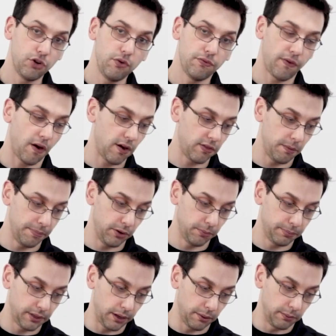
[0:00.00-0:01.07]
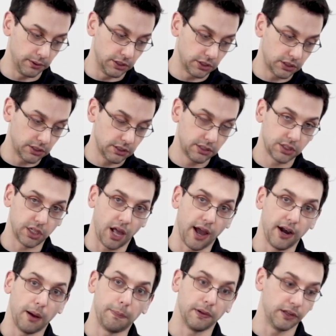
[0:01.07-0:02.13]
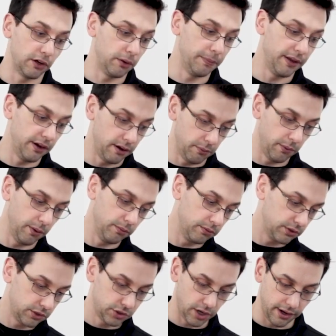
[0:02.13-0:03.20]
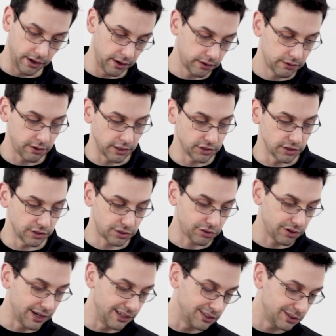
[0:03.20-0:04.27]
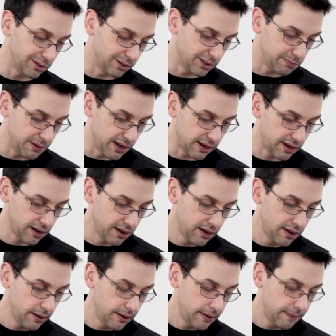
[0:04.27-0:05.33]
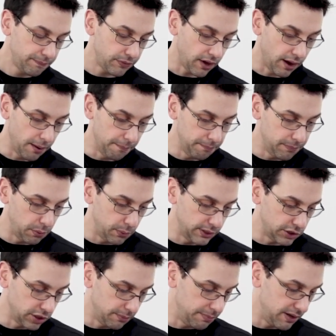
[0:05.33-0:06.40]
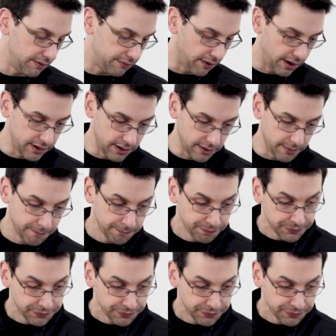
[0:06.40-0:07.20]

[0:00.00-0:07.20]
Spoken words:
too far, the build plate will just slide up a little bit and it won't try to crush the screen, so to speak. But we should be fine here.